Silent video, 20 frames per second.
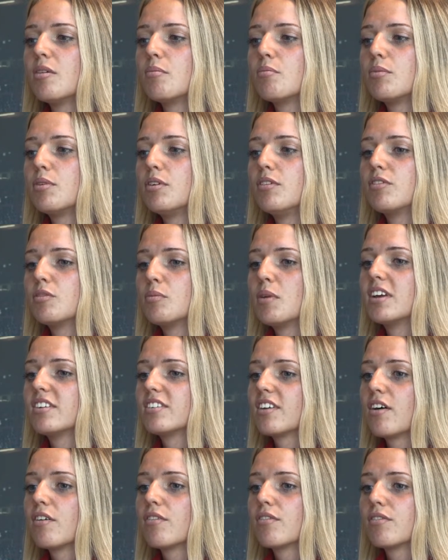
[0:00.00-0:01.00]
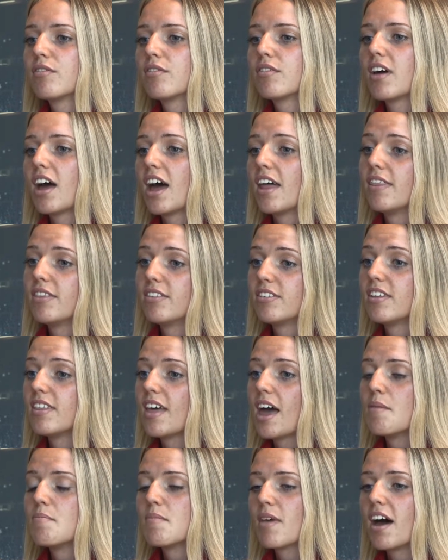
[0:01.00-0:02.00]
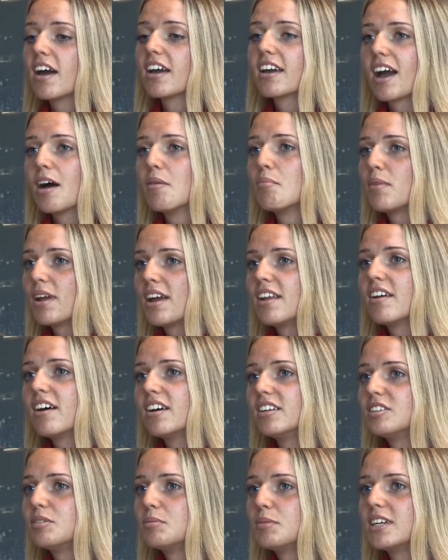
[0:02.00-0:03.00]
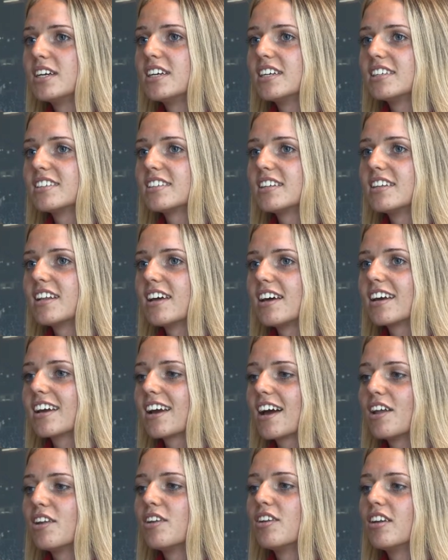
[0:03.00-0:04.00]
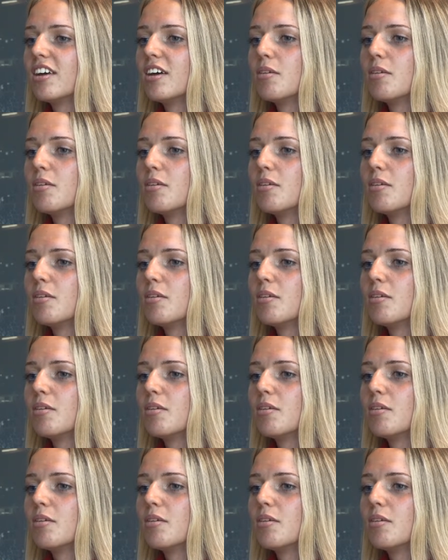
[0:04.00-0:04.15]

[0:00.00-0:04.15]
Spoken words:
prove to myself and to them that I can play 90 minutes and that I can